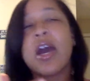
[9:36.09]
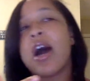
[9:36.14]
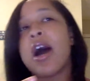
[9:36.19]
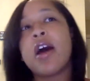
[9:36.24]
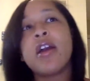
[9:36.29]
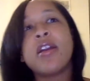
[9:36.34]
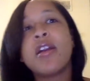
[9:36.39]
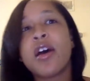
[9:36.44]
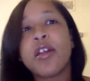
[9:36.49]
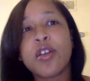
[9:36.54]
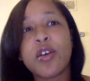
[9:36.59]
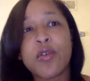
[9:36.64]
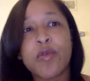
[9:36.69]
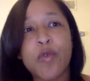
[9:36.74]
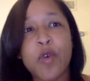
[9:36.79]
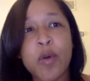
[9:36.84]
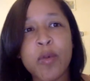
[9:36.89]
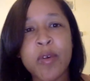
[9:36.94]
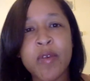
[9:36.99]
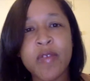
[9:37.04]
Another
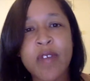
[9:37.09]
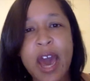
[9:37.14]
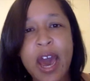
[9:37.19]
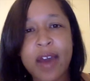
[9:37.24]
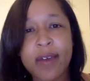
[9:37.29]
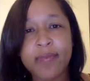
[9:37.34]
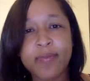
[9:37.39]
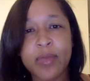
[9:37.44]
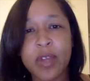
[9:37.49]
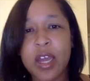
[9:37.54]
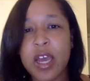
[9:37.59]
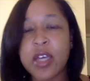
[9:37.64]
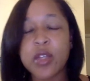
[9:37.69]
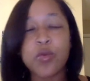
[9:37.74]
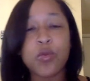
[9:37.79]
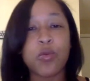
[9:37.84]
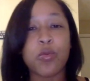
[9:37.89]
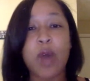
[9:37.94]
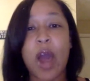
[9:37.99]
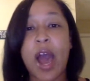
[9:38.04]
form of that is
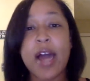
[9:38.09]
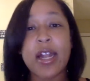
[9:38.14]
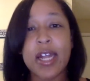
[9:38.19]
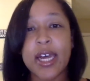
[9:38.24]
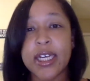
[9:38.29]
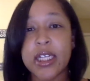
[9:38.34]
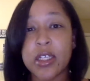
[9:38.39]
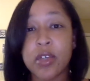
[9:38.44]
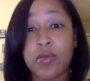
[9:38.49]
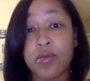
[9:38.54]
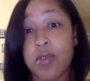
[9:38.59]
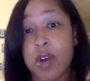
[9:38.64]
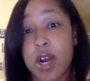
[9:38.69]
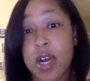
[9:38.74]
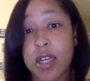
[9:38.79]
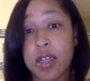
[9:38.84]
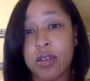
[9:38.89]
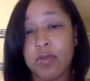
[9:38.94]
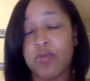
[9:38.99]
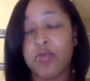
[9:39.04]
I like to run.